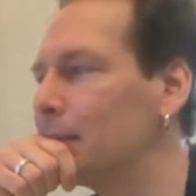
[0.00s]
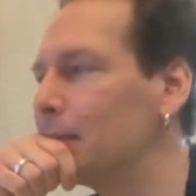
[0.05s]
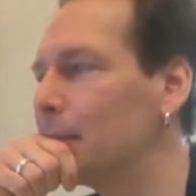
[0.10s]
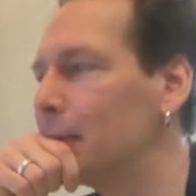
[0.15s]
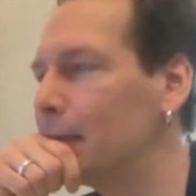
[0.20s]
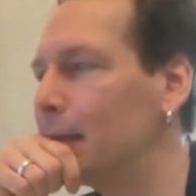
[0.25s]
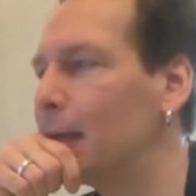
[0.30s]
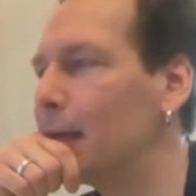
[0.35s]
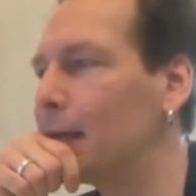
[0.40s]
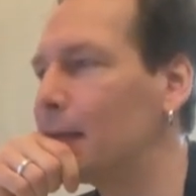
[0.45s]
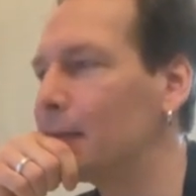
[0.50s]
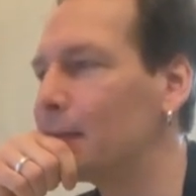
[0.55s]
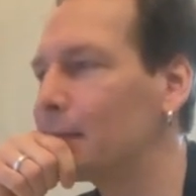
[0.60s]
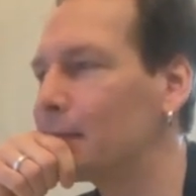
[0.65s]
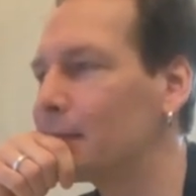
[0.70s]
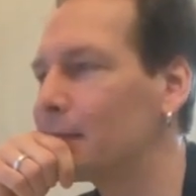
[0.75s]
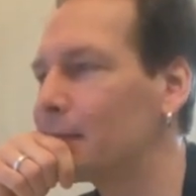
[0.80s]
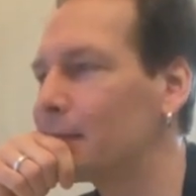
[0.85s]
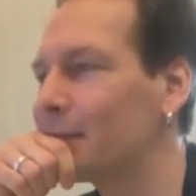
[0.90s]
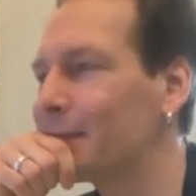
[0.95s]
But yeah,
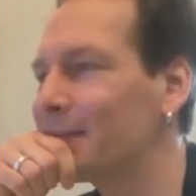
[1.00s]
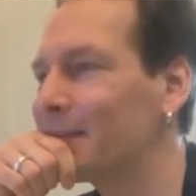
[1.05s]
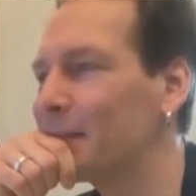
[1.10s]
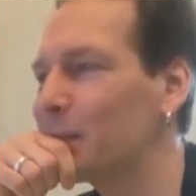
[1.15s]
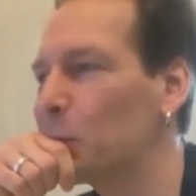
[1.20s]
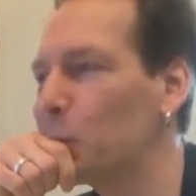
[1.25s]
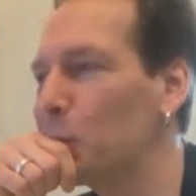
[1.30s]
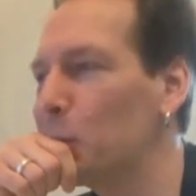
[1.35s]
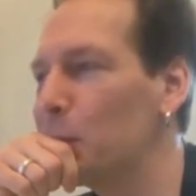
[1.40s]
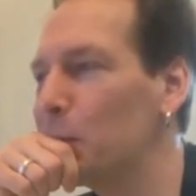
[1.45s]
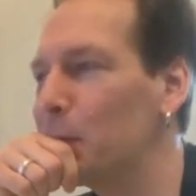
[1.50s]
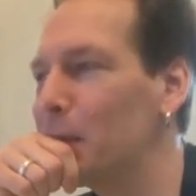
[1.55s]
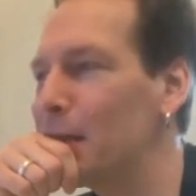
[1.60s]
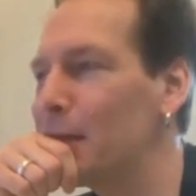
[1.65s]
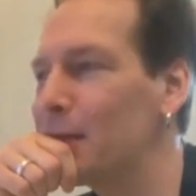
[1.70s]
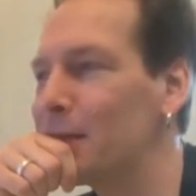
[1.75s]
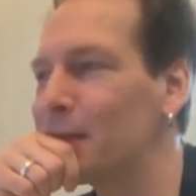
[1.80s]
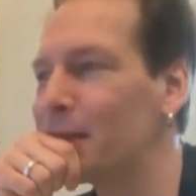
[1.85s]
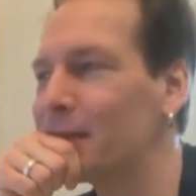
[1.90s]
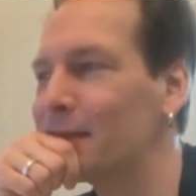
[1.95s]
good
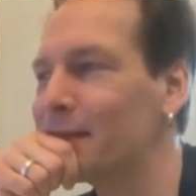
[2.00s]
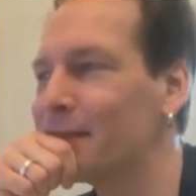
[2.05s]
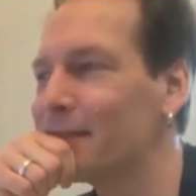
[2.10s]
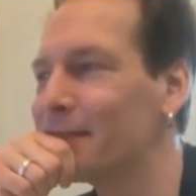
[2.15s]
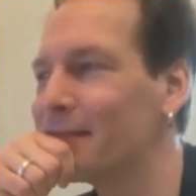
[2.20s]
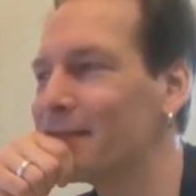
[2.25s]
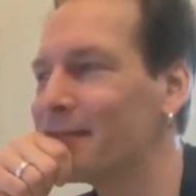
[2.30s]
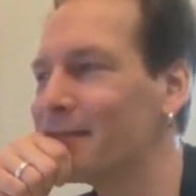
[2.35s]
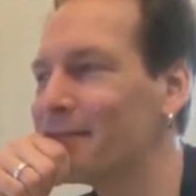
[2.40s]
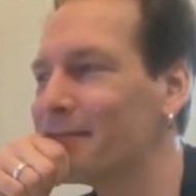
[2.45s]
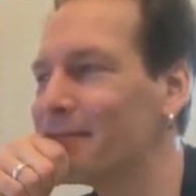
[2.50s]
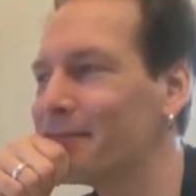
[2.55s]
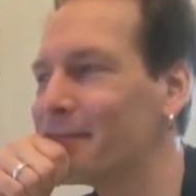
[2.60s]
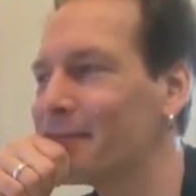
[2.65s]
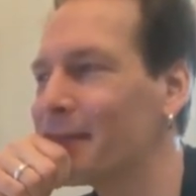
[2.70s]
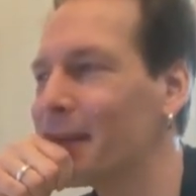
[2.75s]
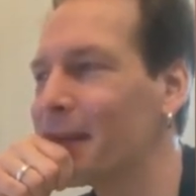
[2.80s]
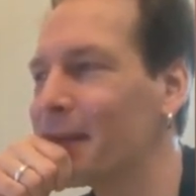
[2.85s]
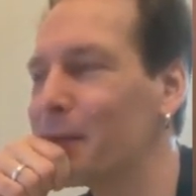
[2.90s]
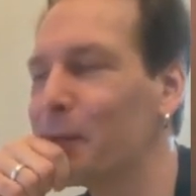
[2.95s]
question.
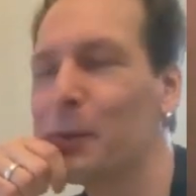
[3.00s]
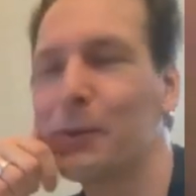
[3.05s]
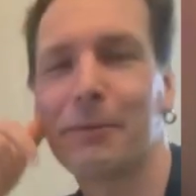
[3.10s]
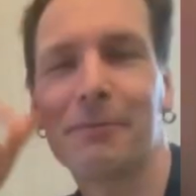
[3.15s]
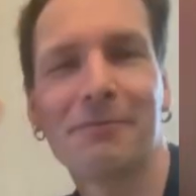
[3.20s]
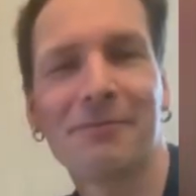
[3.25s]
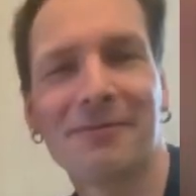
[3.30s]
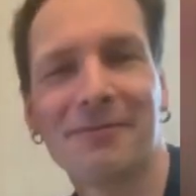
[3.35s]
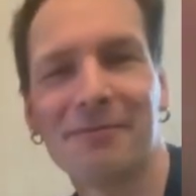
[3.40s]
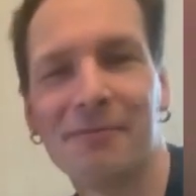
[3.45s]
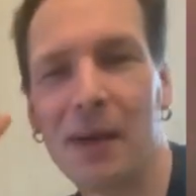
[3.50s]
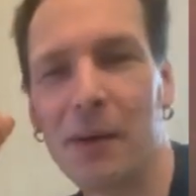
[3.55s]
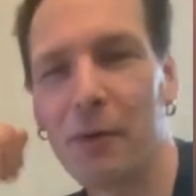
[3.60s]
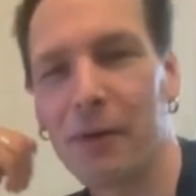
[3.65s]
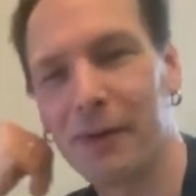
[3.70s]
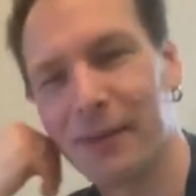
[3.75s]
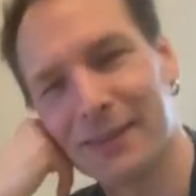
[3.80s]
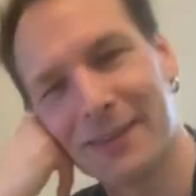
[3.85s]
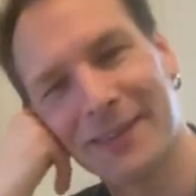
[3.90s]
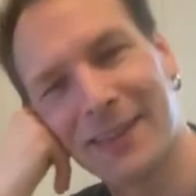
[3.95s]
But good
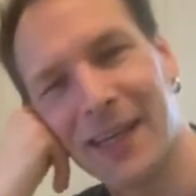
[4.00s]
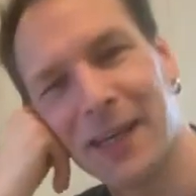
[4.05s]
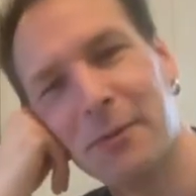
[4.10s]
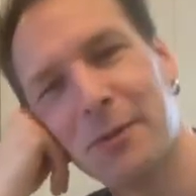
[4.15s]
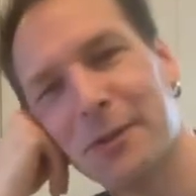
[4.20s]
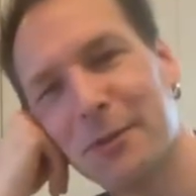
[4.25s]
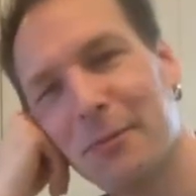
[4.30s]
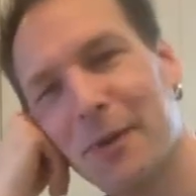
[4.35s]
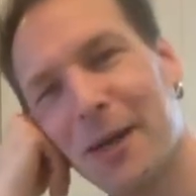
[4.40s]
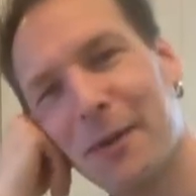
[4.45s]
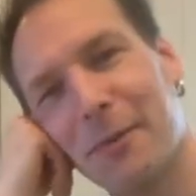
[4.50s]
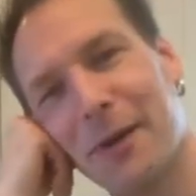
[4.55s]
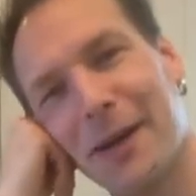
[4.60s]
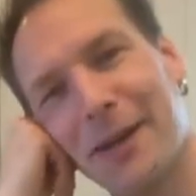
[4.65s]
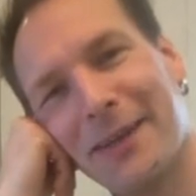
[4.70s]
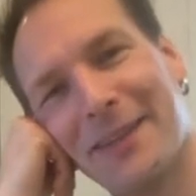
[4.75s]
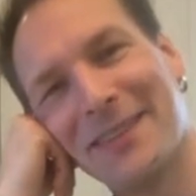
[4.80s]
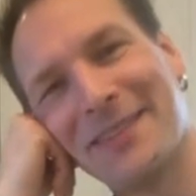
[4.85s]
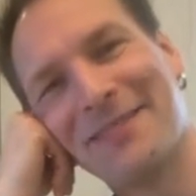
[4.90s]
memories came to my mind.